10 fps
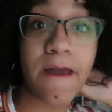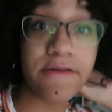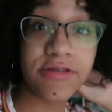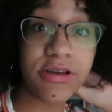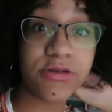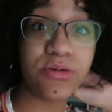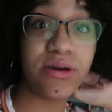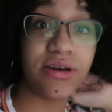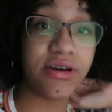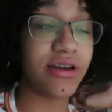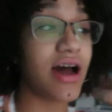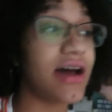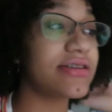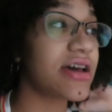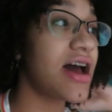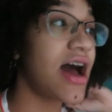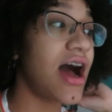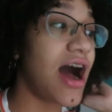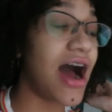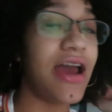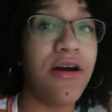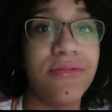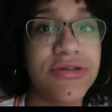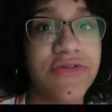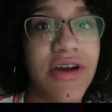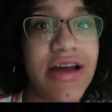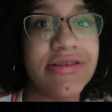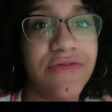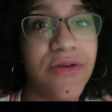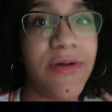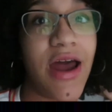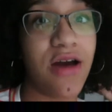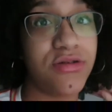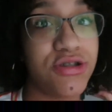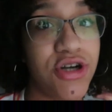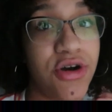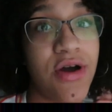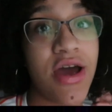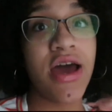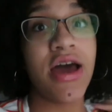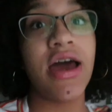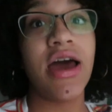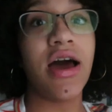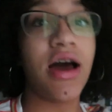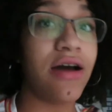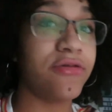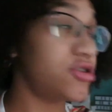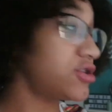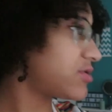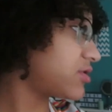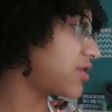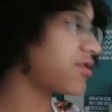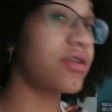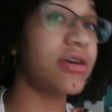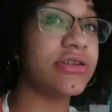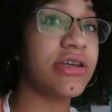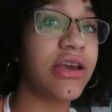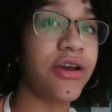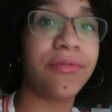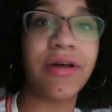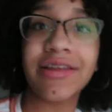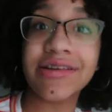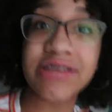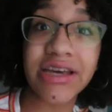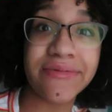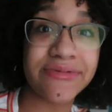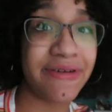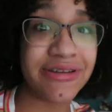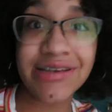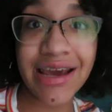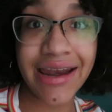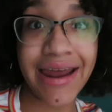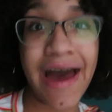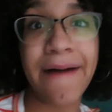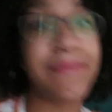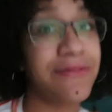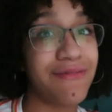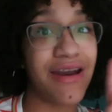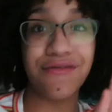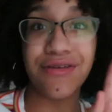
everything's going good, guys. I almost forgot to film an outro. I was just literally sitting here playing The Sims, about to take a nap, when I